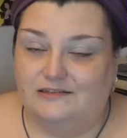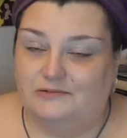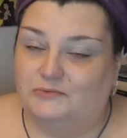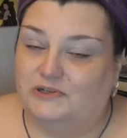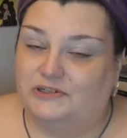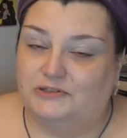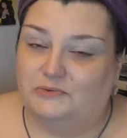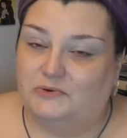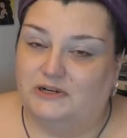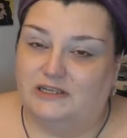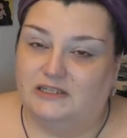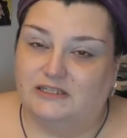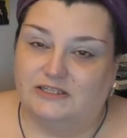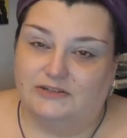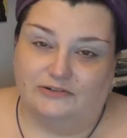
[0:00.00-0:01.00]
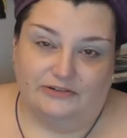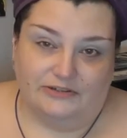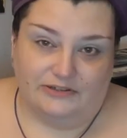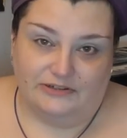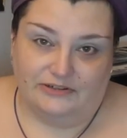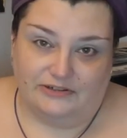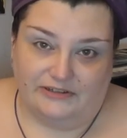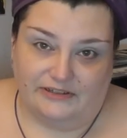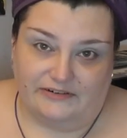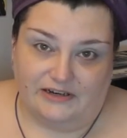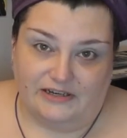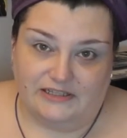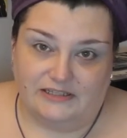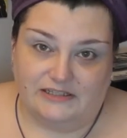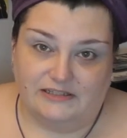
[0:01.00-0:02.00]
and wonder why it's still not looking good on their
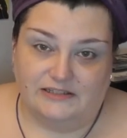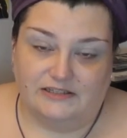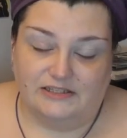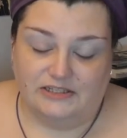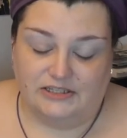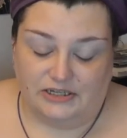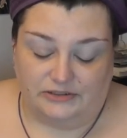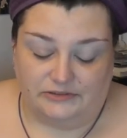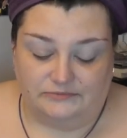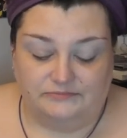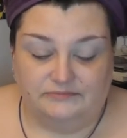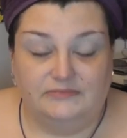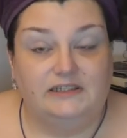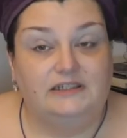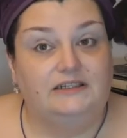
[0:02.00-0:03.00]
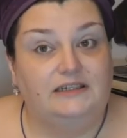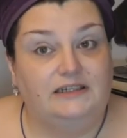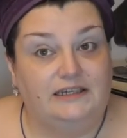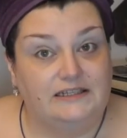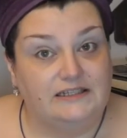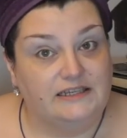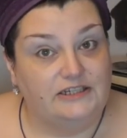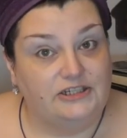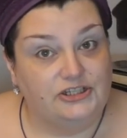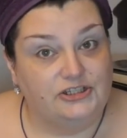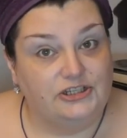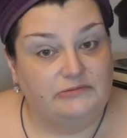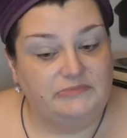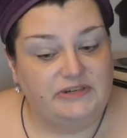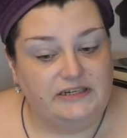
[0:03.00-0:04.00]
eyes. So, let's get you
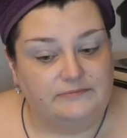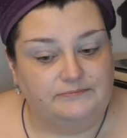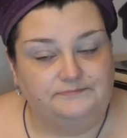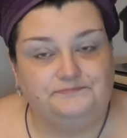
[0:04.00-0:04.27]
zoomed in.